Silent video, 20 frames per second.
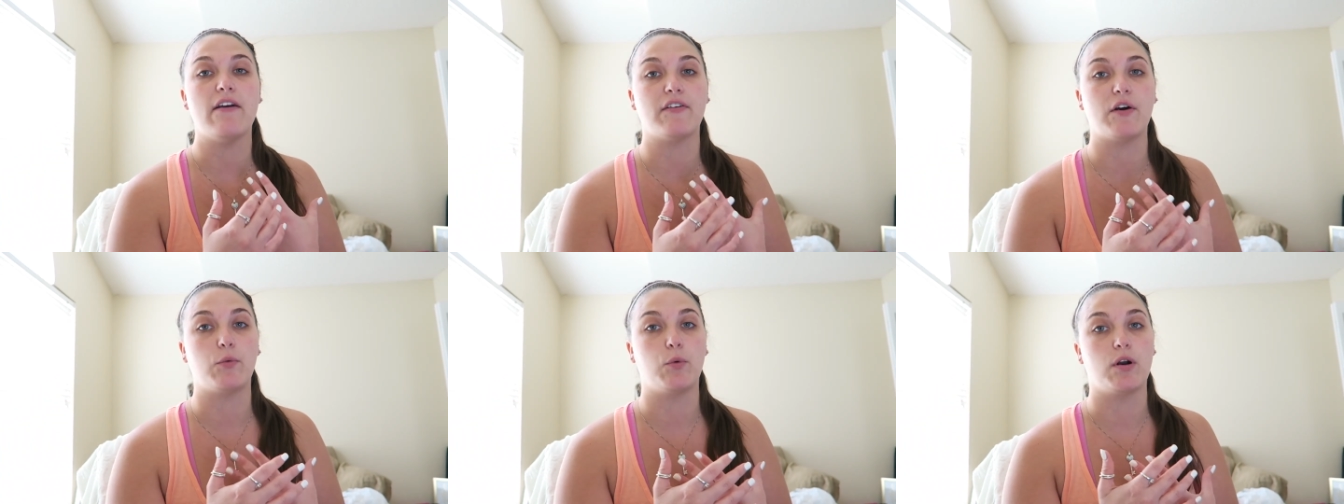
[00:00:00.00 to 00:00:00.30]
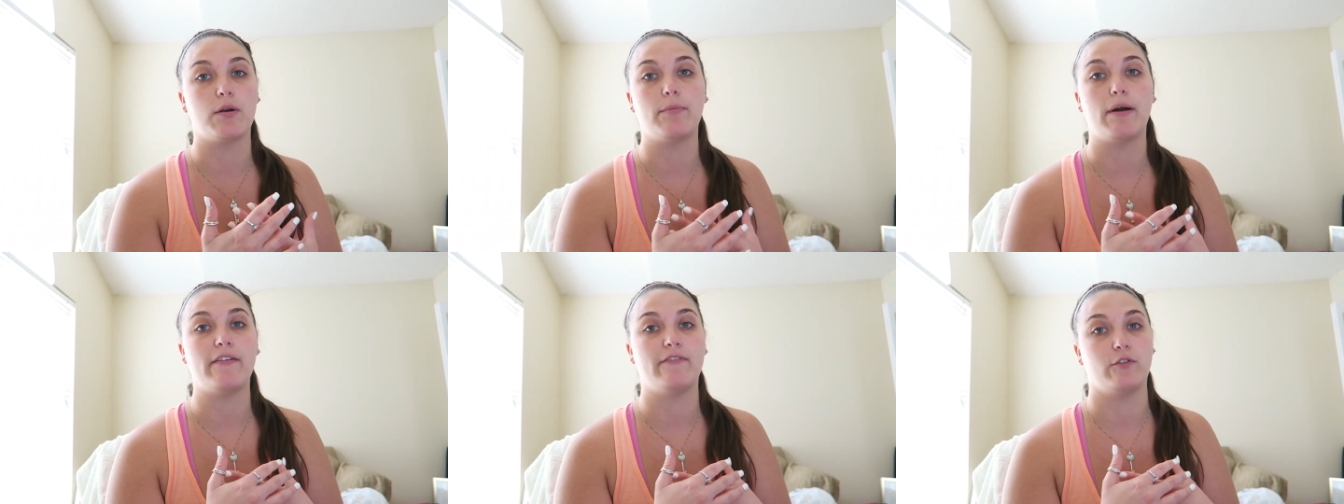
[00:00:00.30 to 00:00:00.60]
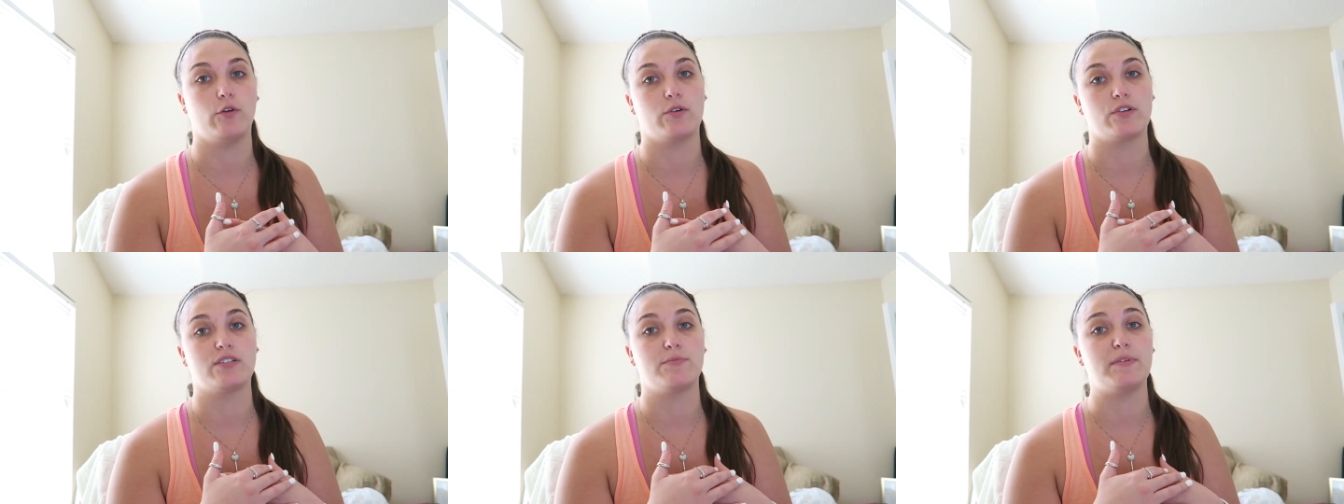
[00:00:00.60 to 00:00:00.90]
if I wanted my
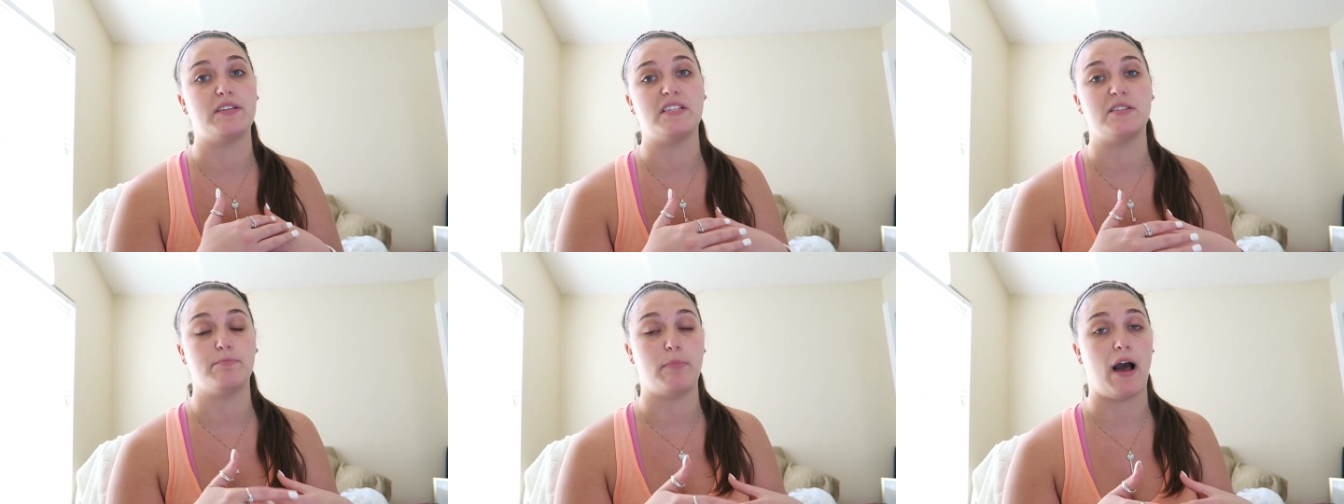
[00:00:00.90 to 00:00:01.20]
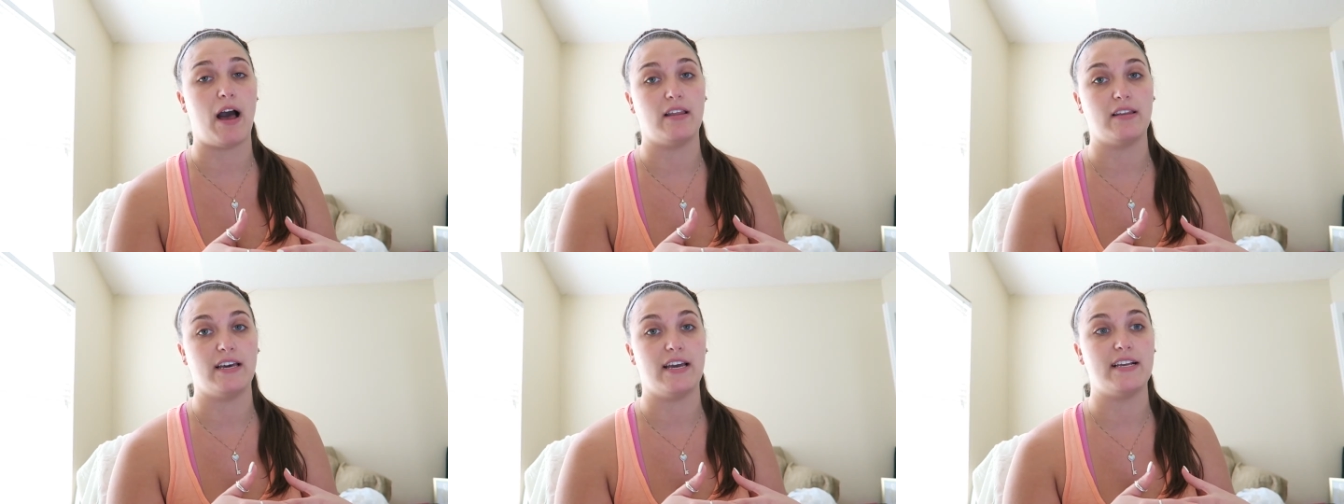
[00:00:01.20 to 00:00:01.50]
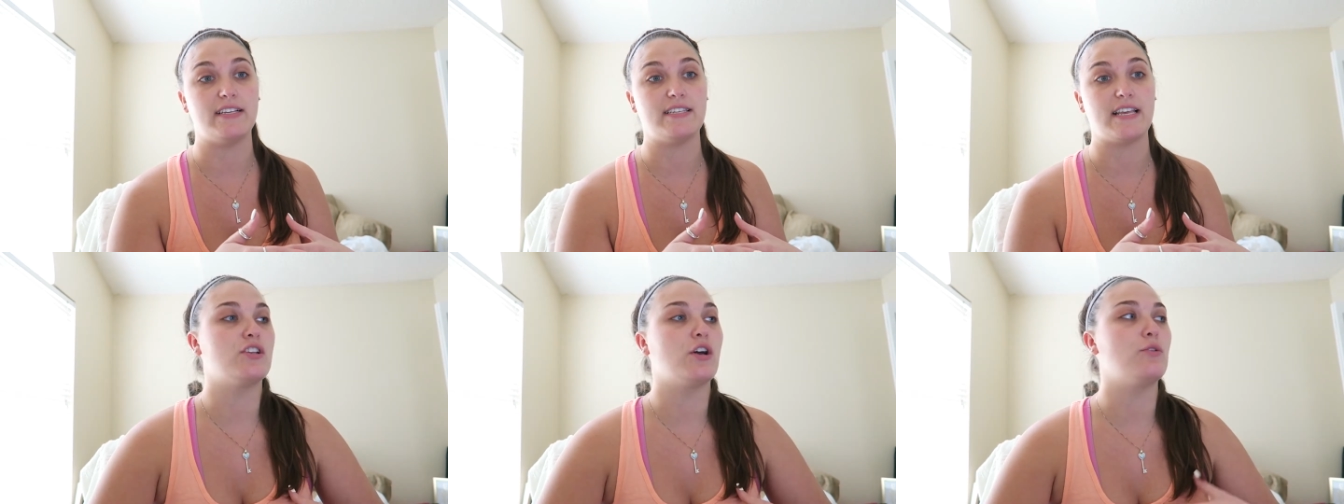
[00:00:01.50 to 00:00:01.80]
floors to be
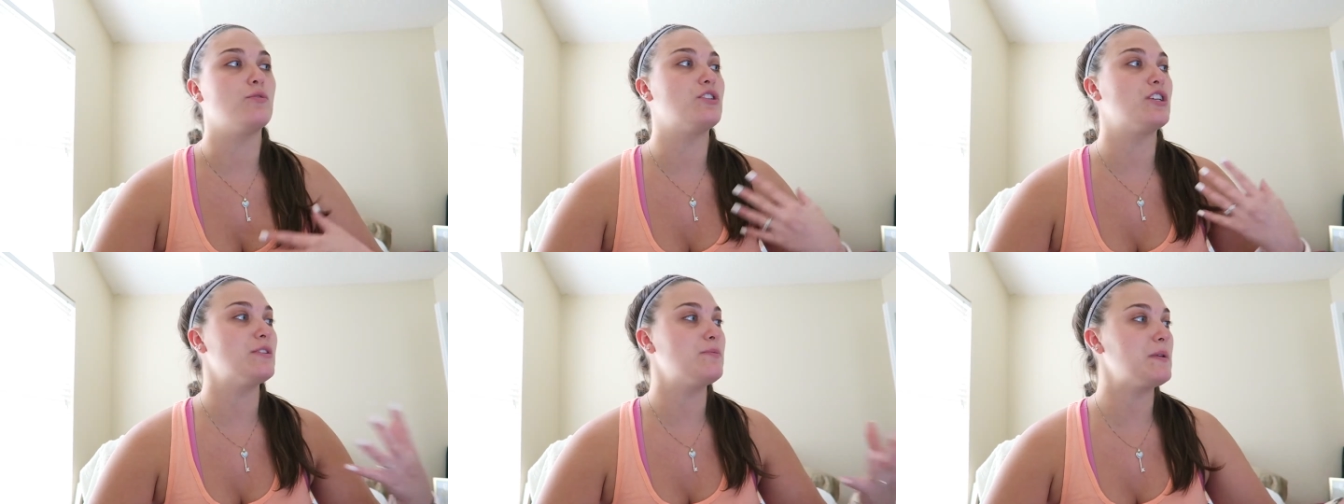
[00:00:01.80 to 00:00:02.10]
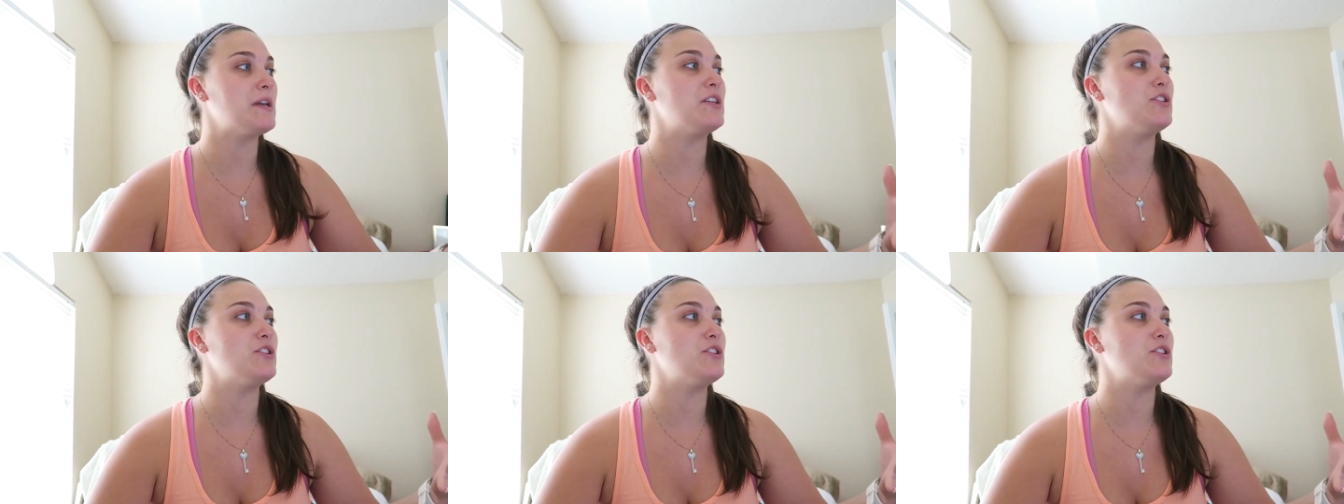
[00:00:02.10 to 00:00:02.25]
spotless. So just